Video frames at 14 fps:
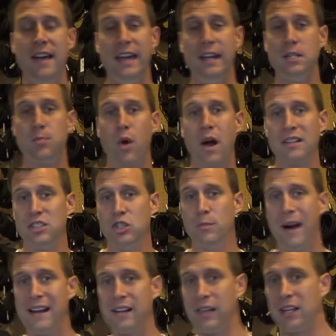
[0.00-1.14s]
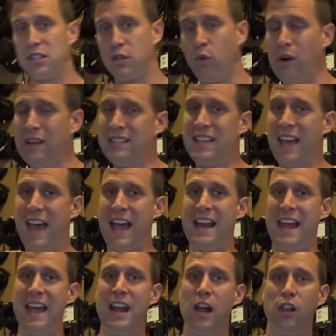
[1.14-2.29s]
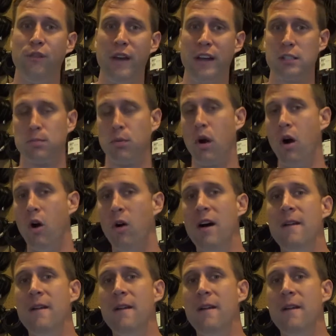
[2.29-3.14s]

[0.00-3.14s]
It is brought to you by Electro-Voice and NLFX Pro,